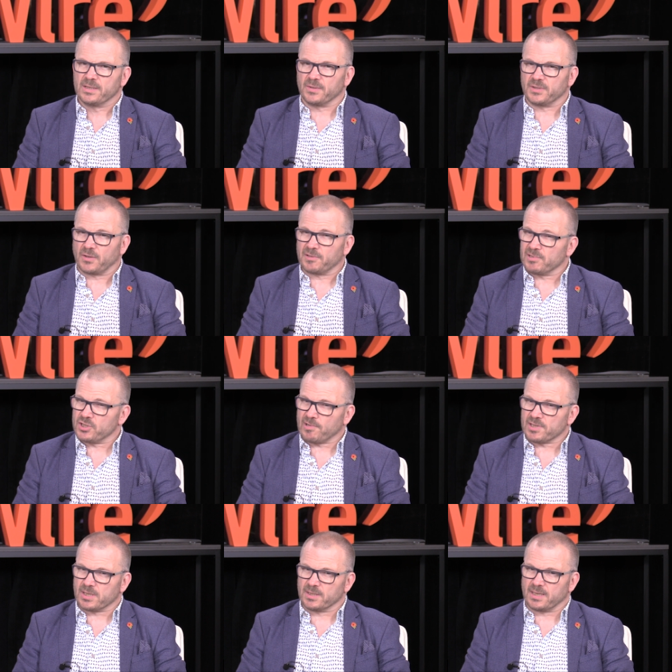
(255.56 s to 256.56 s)
The other
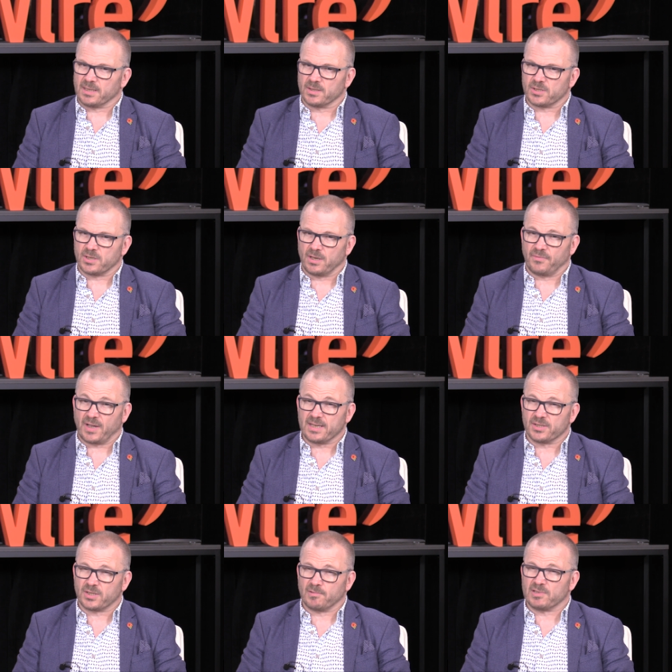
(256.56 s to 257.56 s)
interesting thing in the
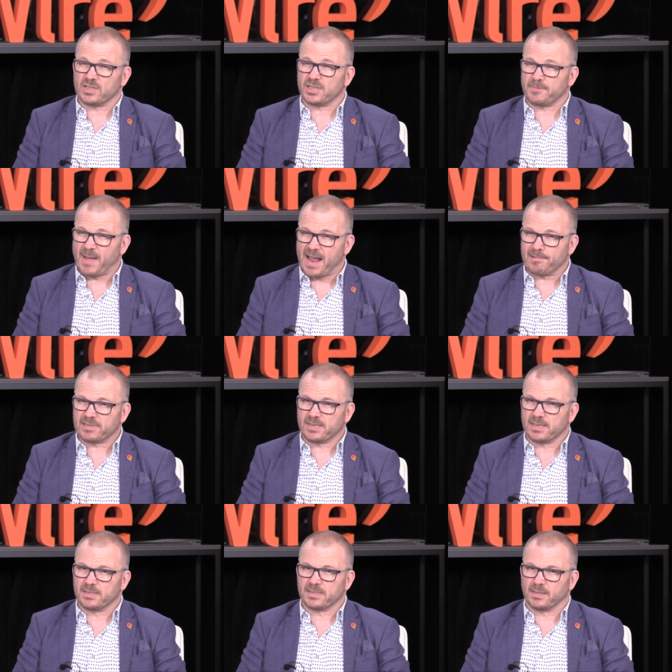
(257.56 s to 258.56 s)
survey is there are
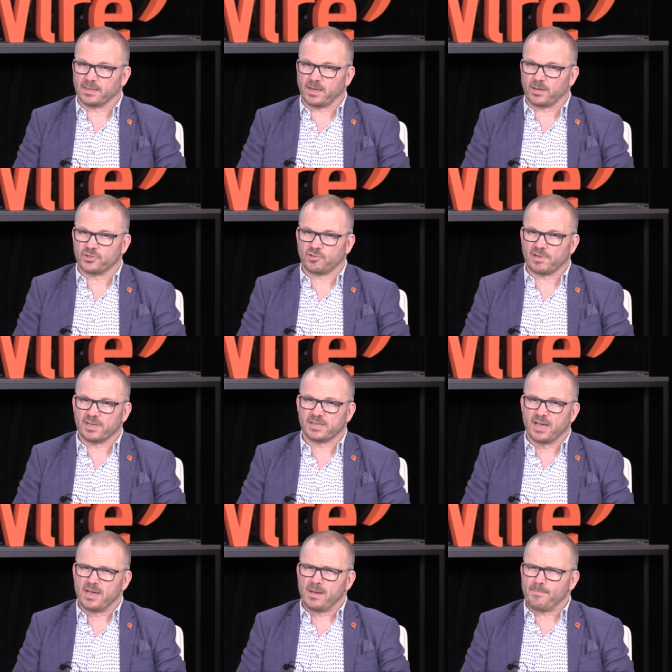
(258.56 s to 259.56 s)
disparities in the
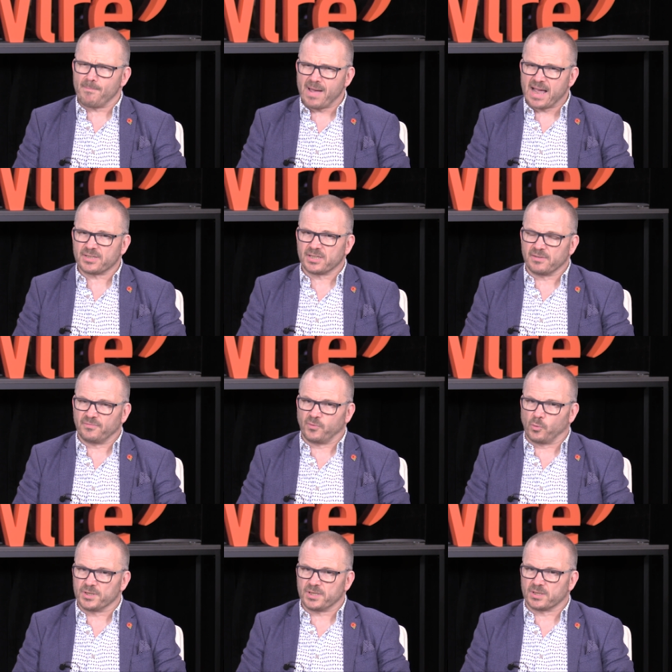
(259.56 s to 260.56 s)
countries, massive
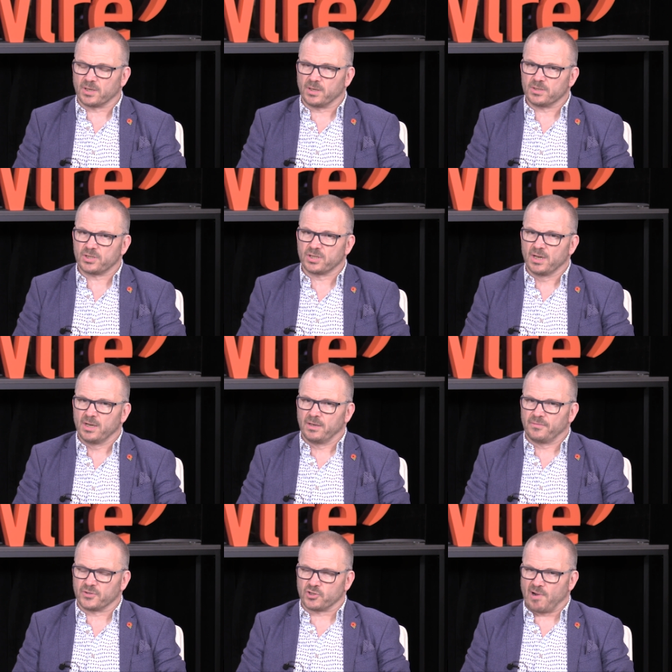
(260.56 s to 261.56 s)
voice search
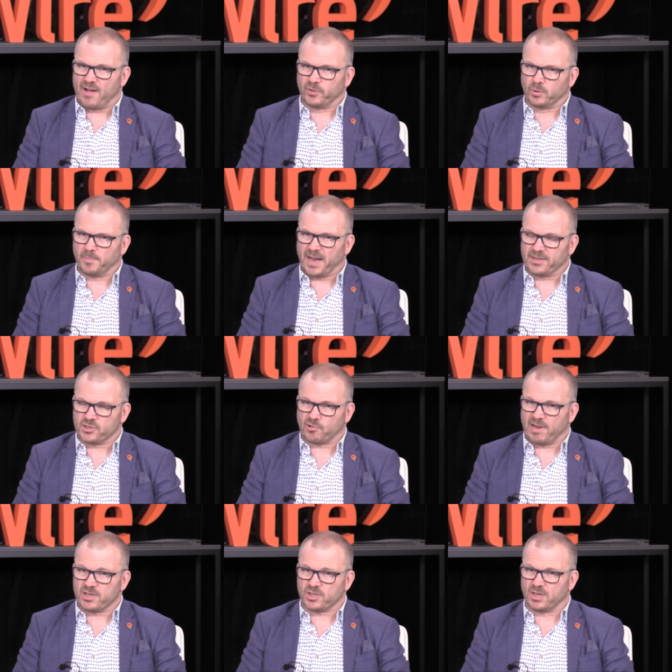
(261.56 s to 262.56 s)
for travel
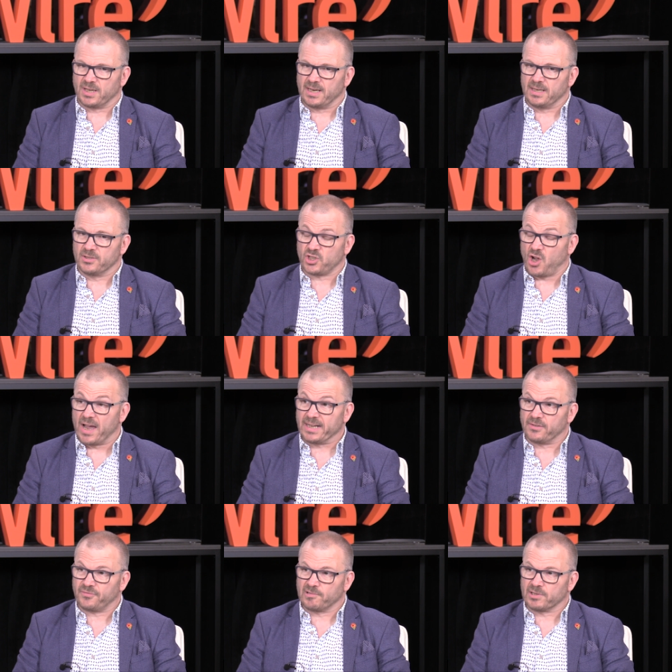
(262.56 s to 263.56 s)
penetration in
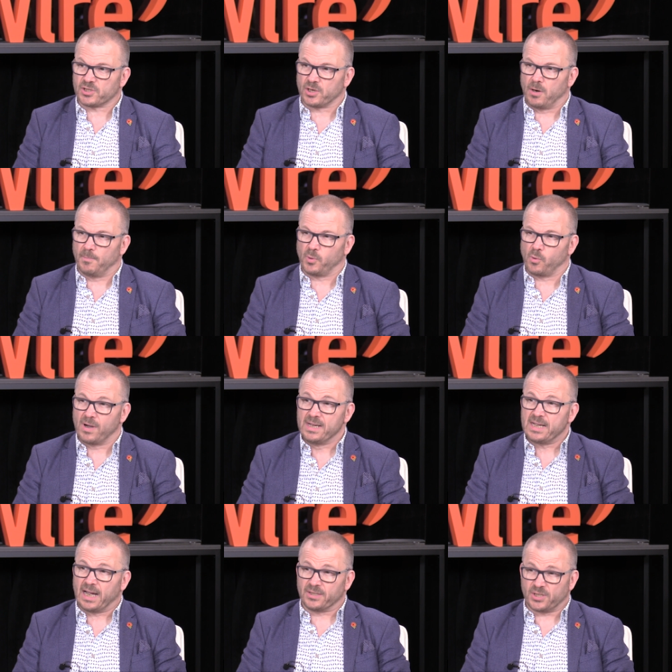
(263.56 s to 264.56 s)
China, for example,
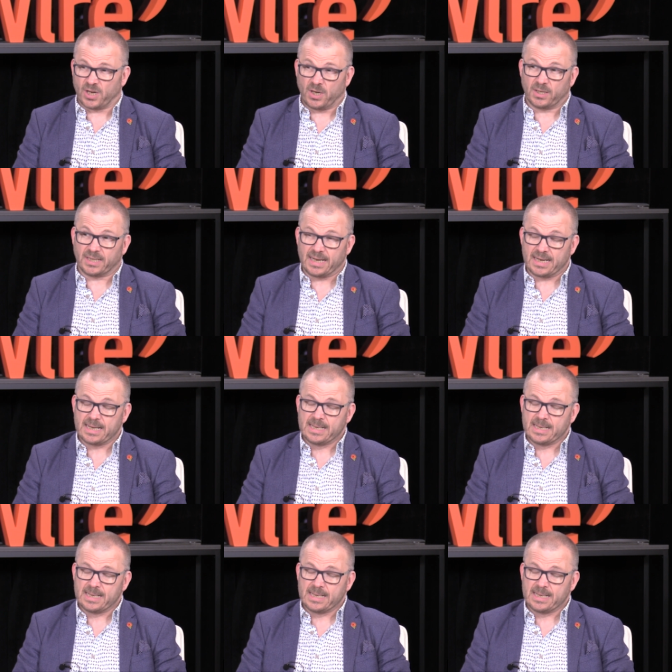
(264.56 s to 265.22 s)
and Turkey.